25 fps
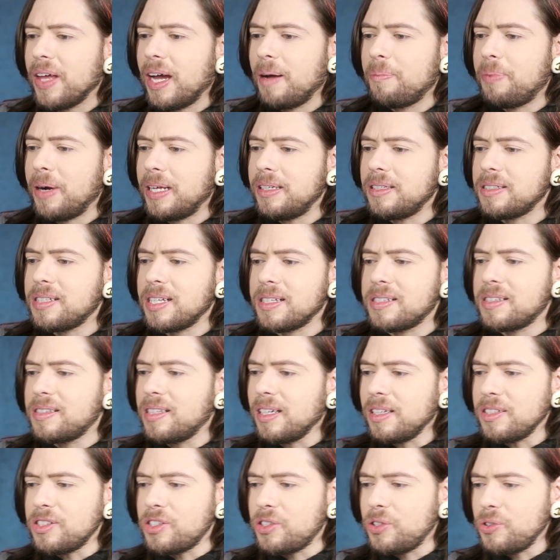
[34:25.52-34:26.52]
Brandon says,
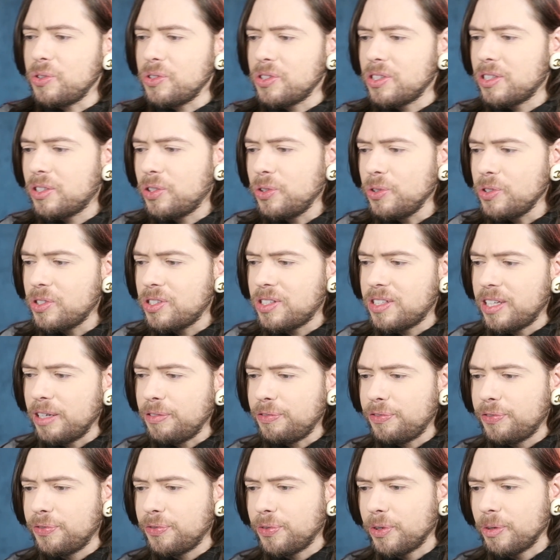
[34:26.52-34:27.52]
still too
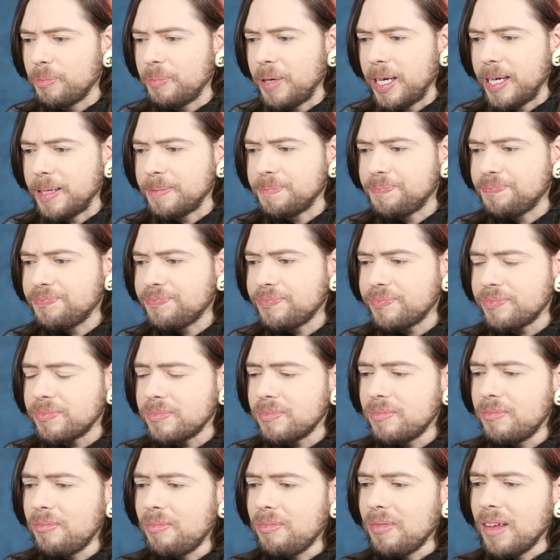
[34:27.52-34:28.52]
stiff for me.
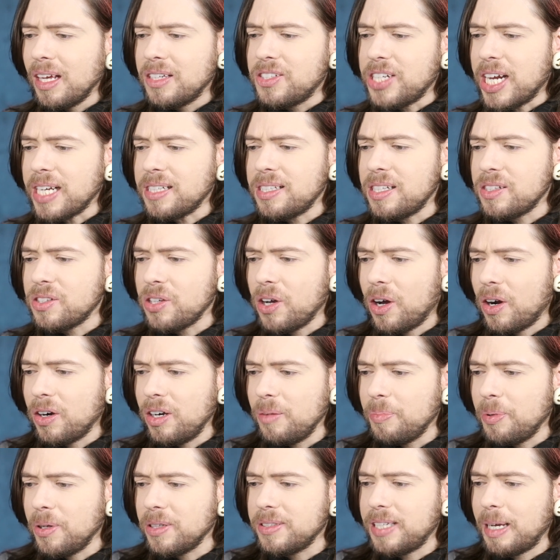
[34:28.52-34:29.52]
Jack says,
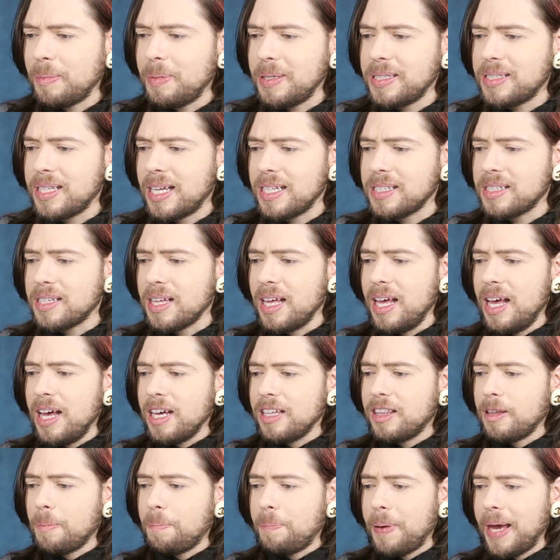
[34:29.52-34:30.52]
horrible. Debbie says,
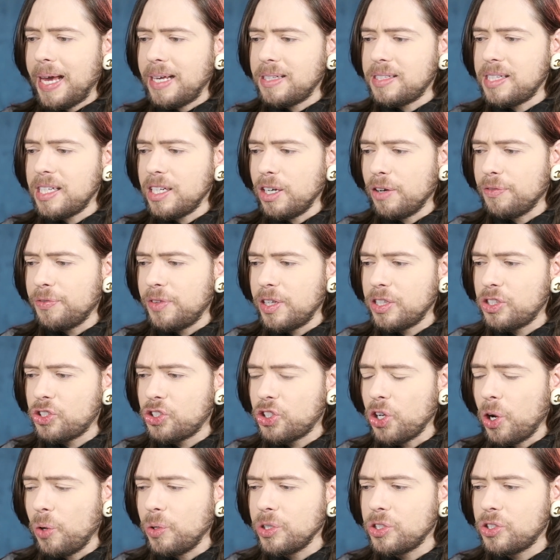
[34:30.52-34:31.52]
the pacing of this
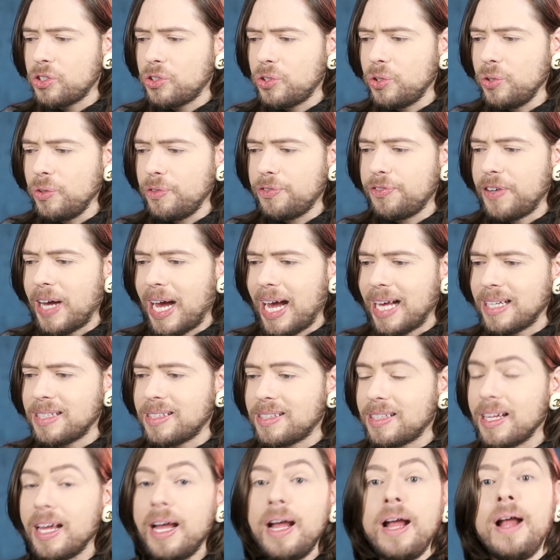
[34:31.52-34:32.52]
show is too
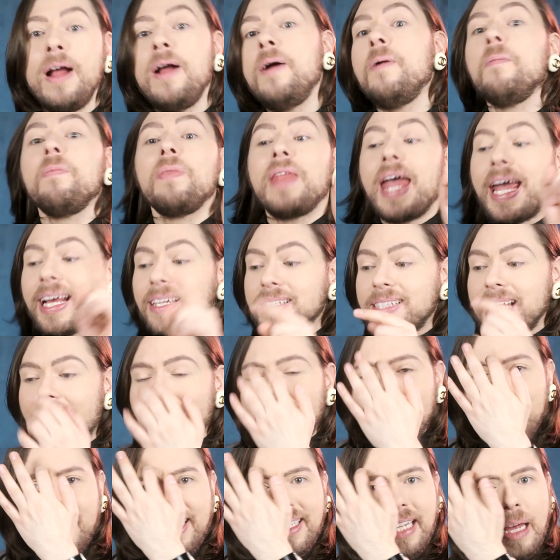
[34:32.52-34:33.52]
fast.
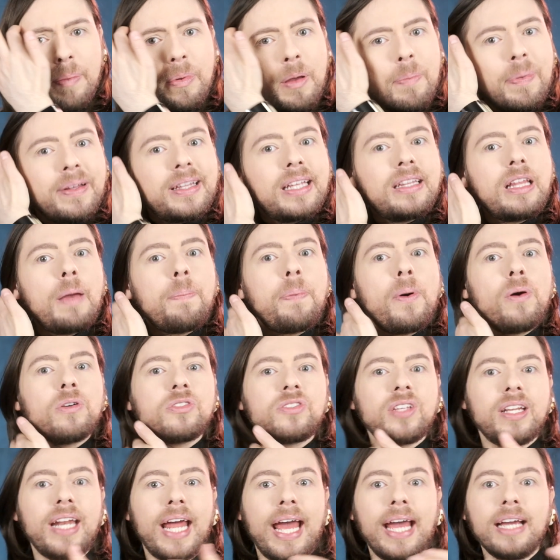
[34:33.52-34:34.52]
Exactly, Debbie. But then they
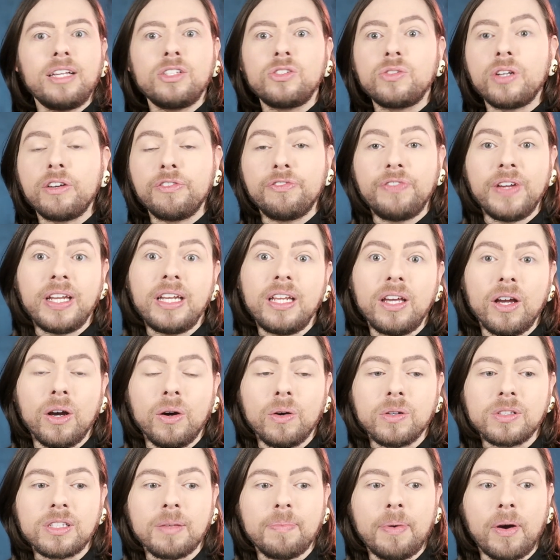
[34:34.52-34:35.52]
posted extra
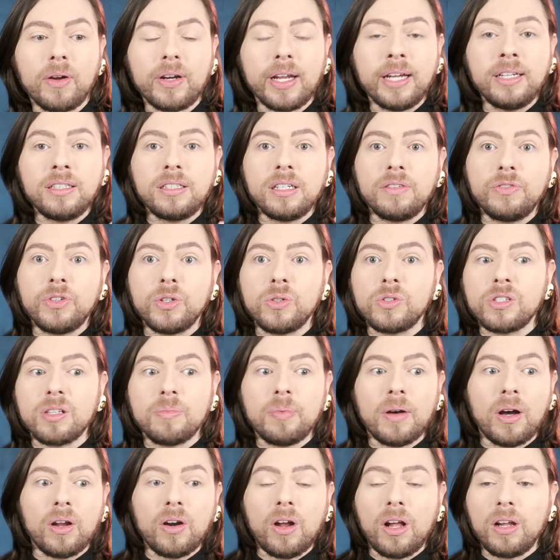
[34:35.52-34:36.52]
videos about interviews
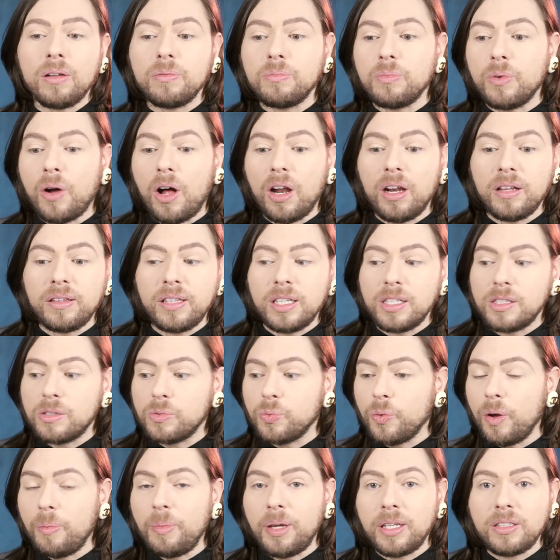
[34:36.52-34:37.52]
about all of these
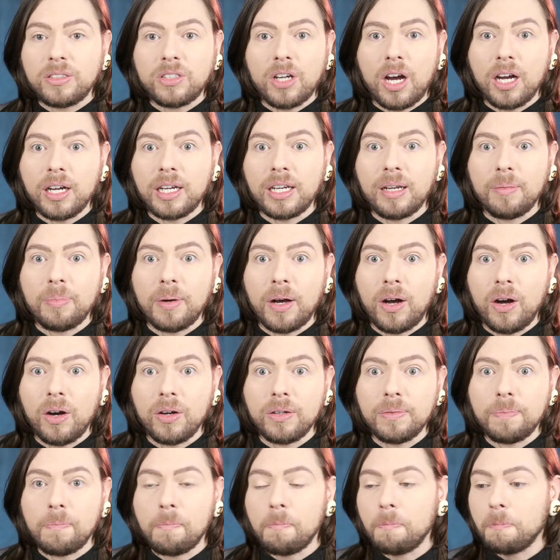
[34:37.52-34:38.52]
women talking
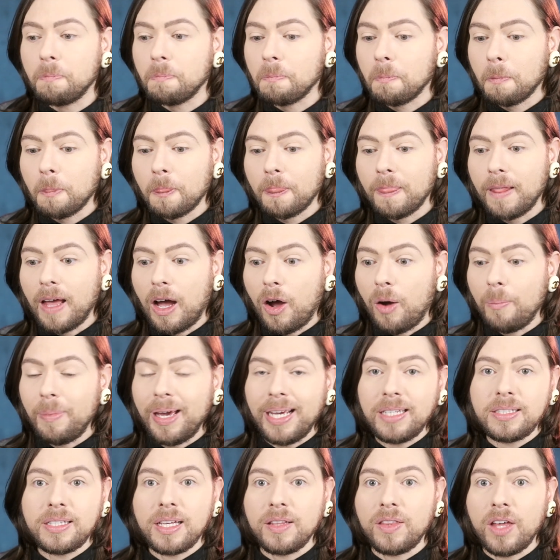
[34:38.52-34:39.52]
about how
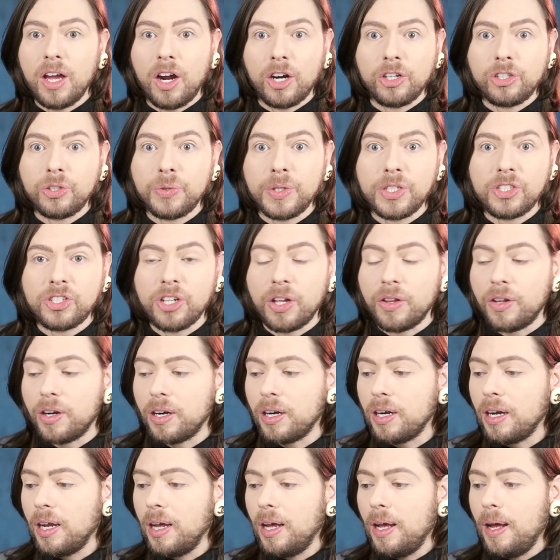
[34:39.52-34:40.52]
amazing they are to each
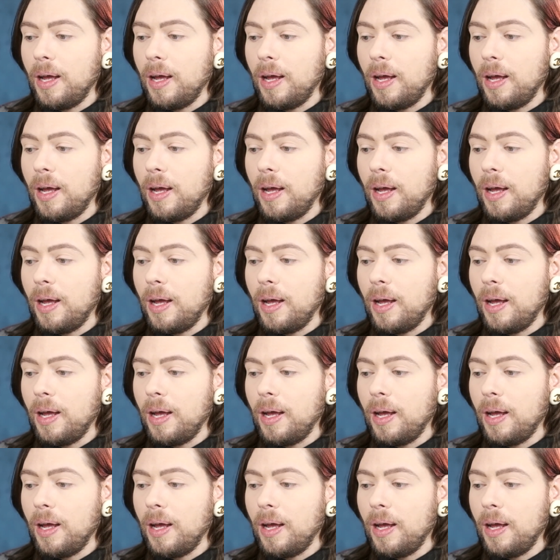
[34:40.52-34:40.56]
other